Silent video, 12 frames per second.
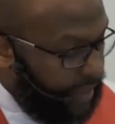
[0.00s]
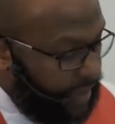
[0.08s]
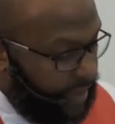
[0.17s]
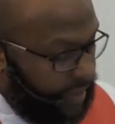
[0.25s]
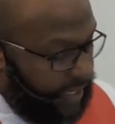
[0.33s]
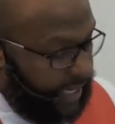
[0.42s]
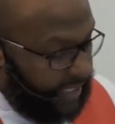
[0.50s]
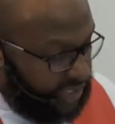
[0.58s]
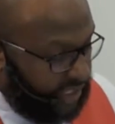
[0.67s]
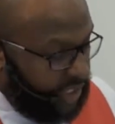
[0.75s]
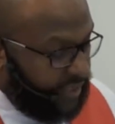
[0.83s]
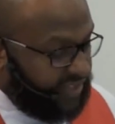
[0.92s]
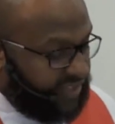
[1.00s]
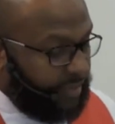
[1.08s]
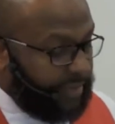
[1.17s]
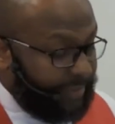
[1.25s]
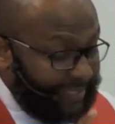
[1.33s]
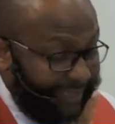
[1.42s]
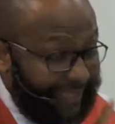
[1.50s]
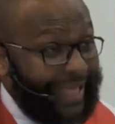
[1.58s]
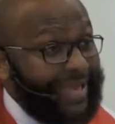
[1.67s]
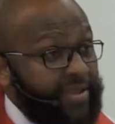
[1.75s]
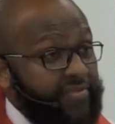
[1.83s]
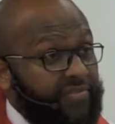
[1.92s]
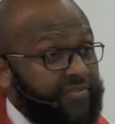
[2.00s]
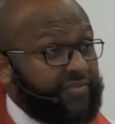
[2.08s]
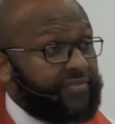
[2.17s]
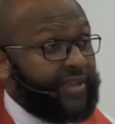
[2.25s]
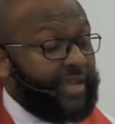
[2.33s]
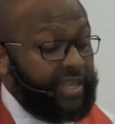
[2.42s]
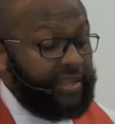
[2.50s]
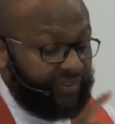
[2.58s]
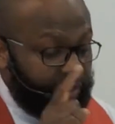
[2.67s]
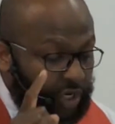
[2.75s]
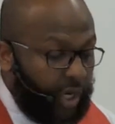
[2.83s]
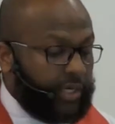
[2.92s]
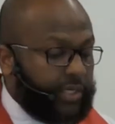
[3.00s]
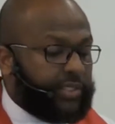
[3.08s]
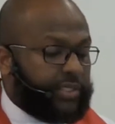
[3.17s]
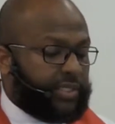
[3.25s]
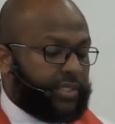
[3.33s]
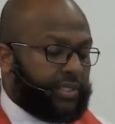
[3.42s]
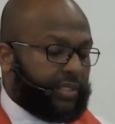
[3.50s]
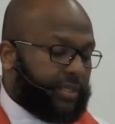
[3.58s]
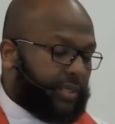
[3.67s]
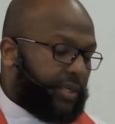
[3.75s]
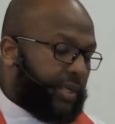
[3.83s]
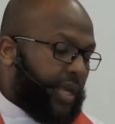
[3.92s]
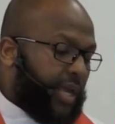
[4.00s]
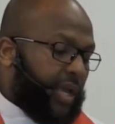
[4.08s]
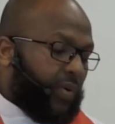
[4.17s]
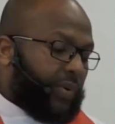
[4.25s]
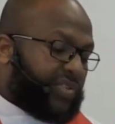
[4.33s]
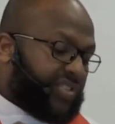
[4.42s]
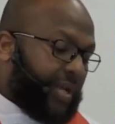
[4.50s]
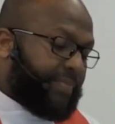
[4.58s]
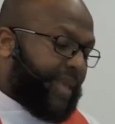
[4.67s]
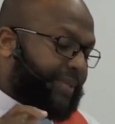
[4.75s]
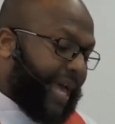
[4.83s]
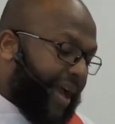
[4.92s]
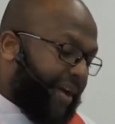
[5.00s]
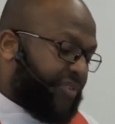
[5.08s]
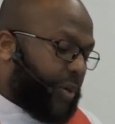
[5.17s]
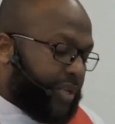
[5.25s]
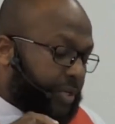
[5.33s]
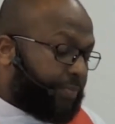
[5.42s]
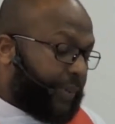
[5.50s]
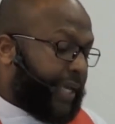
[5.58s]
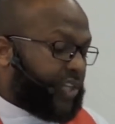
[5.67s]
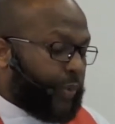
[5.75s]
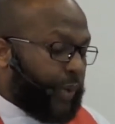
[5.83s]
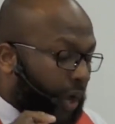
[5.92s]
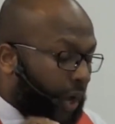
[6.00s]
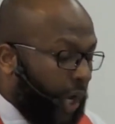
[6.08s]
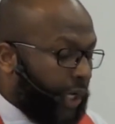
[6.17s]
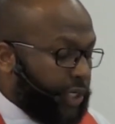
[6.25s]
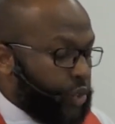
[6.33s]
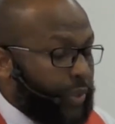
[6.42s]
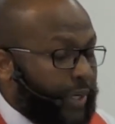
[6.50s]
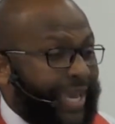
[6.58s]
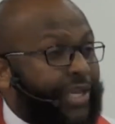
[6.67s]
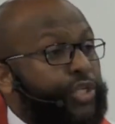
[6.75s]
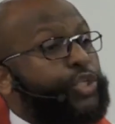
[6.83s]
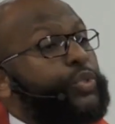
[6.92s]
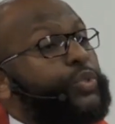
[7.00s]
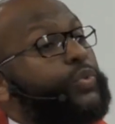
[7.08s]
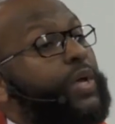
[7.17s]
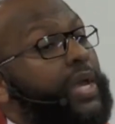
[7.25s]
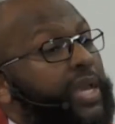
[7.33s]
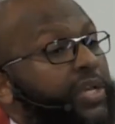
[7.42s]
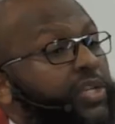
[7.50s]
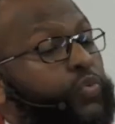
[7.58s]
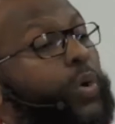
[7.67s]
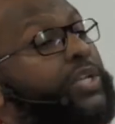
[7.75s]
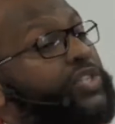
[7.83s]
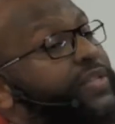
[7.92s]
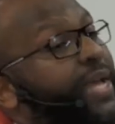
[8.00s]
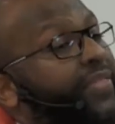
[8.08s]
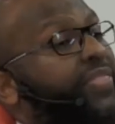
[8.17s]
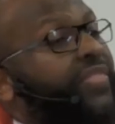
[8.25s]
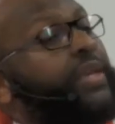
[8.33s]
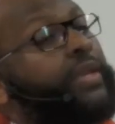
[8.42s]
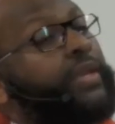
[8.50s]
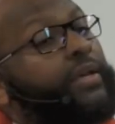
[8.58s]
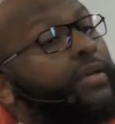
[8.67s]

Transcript: Can I tell you that sometimes life and even God will sometimes have you in a place where all you can do is watch that thing